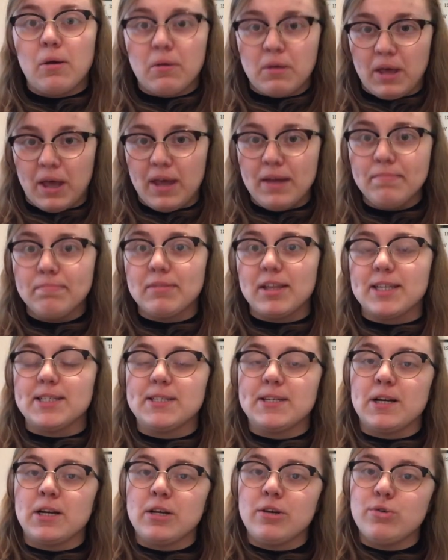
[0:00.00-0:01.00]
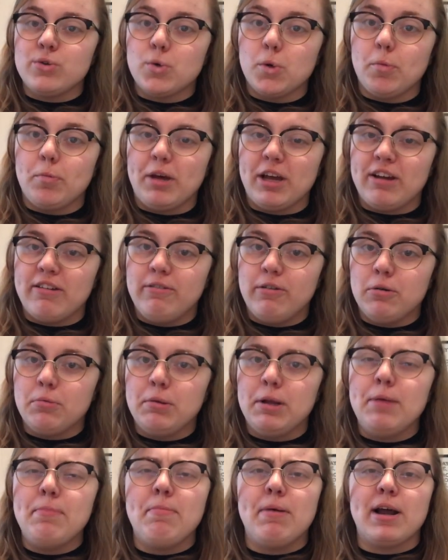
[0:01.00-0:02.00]
okay, that's not a usual pick for
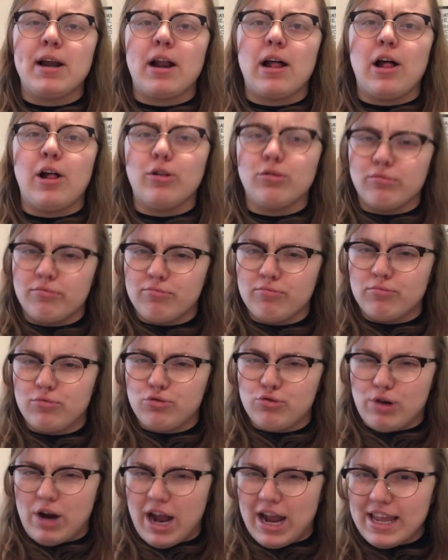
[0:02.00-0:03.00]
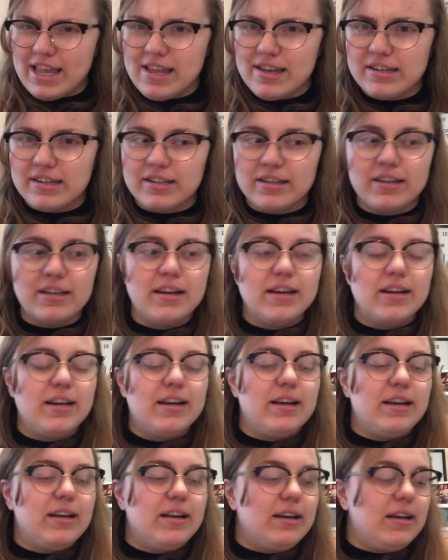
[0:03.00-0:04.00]
me, but I'll try it.
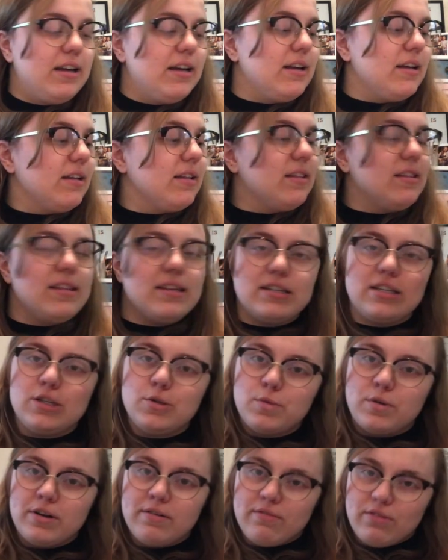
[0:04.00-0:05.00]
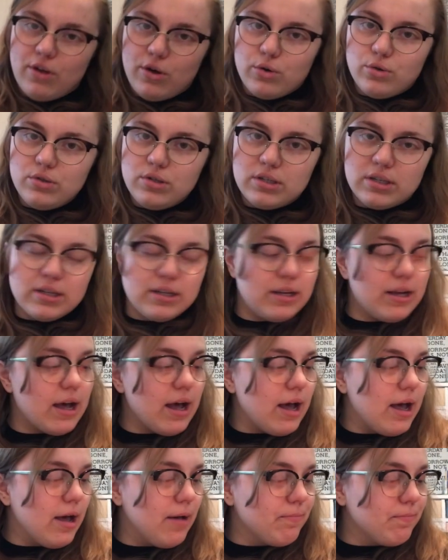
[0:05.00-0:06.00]
This is one of those.
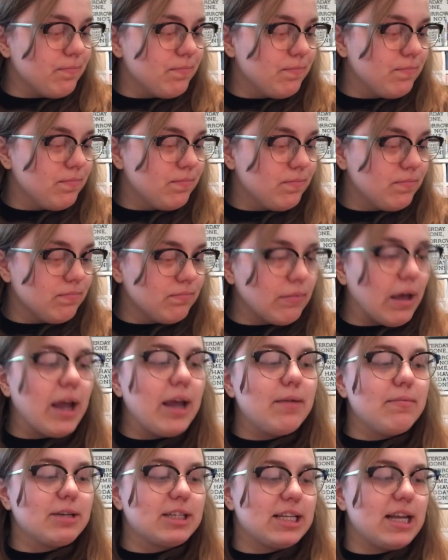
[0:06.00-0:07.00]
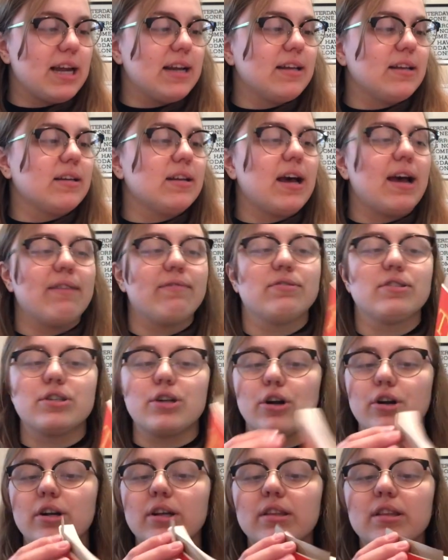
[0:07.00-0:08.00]
I am excited. I've
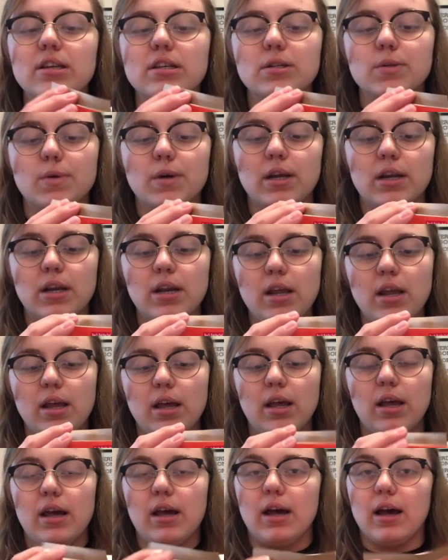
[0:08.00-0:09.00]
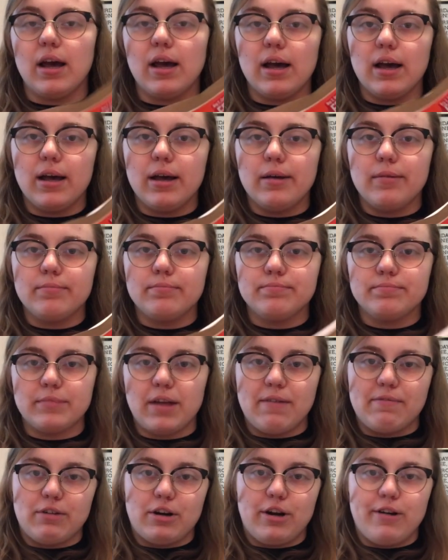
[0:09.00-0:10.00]
started this one.
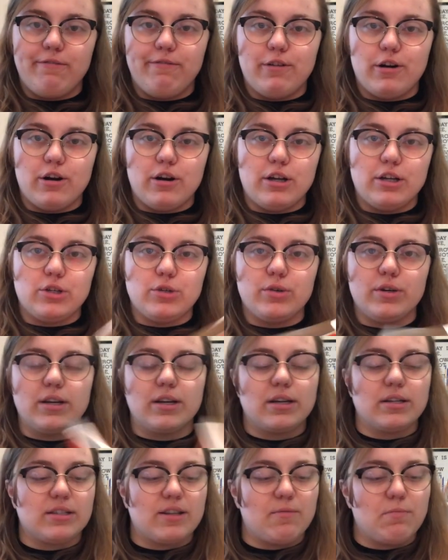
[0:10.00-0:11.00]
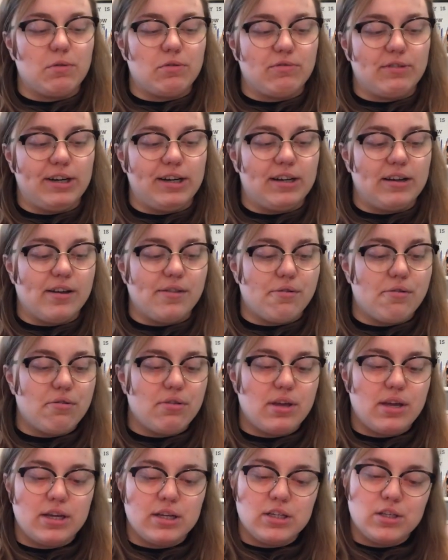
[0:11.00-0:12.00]
Not very far into it because I've been reading other
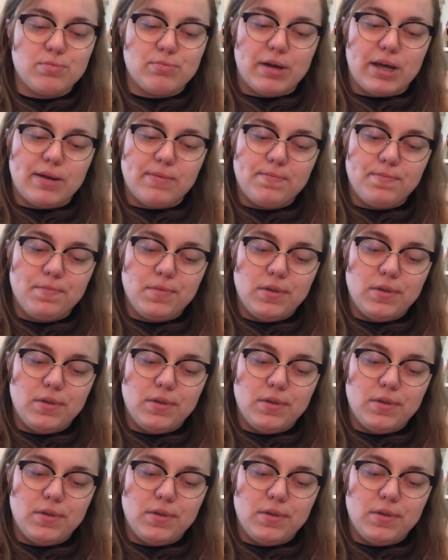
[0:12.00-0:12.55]
things, but